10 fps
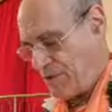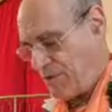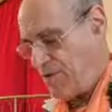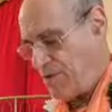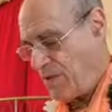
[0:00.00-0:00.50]

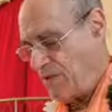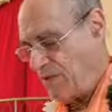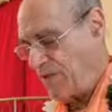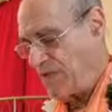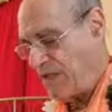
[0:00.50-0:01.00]
So Vishwanath
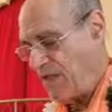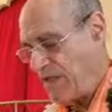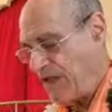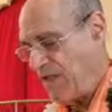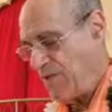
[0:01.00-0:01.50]
Chakravarti
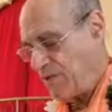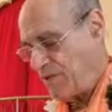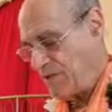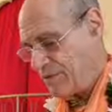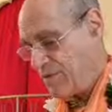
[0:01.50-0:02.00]

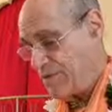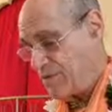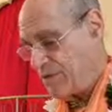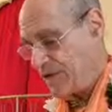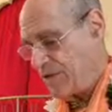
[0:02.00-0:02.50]
Thakur
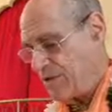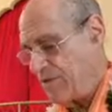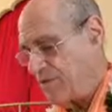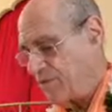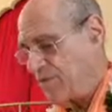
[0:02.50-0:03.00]

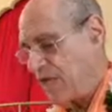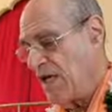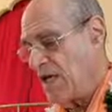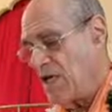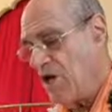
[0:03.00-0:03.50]
explains,
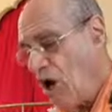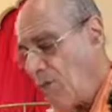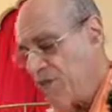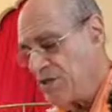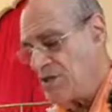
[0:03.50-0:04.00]
the
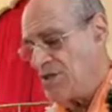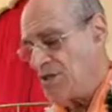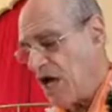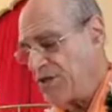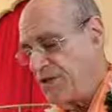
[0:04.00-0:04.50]
gopis
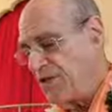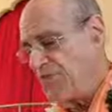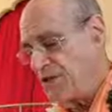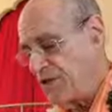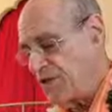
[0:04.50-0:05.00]
discussing
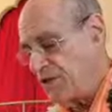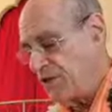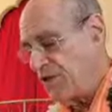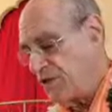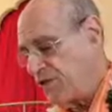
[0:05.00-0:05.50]
further
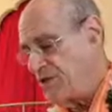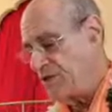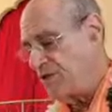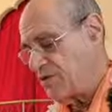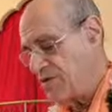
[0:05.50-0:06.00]
clues
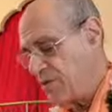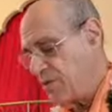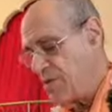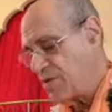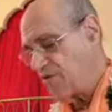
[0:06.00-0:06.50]
that Krishna
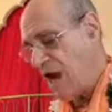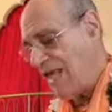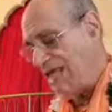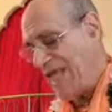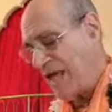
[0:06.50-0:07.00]
was
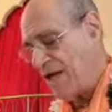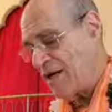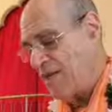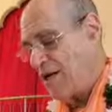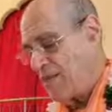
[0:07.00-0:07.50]
right
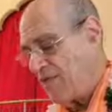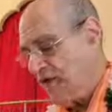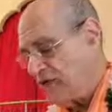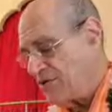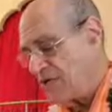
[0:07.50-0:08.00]
there
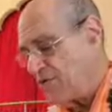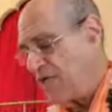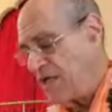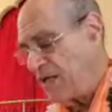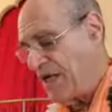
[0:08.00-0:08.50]
began to
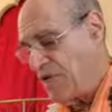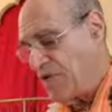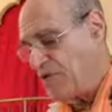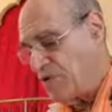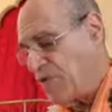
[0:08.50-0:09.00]
speak about
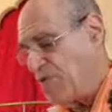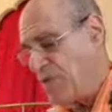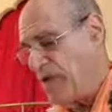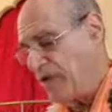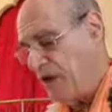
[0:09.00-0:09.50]
the trees
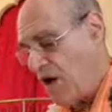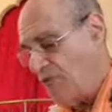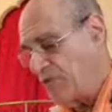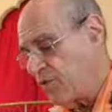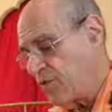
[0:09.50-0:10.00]
bending
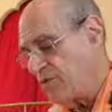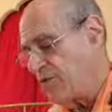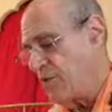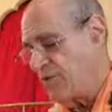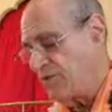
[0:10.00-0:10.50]
over with
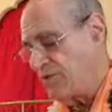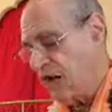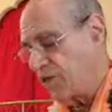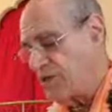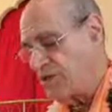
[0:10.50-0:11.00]
fruit and
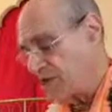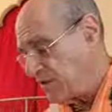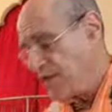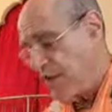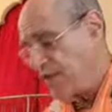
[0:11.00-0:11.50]
flowers as
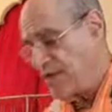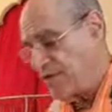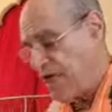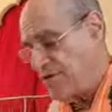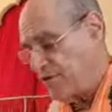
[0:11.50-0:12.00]
if
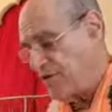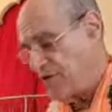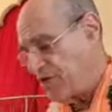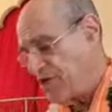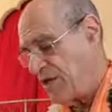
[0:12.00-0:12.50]
bending down to
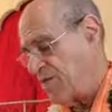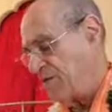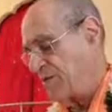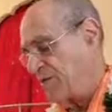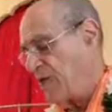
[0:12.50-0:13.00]
Krishna.
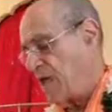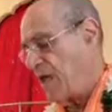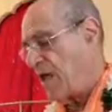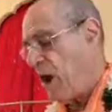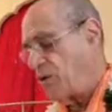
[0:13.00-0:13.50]

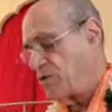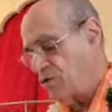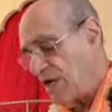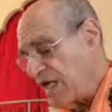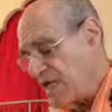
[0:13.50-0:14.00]
Oh,
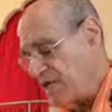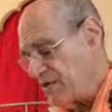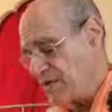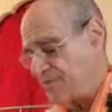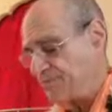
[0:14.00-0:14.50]

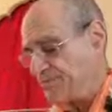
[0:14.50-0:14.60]
trees,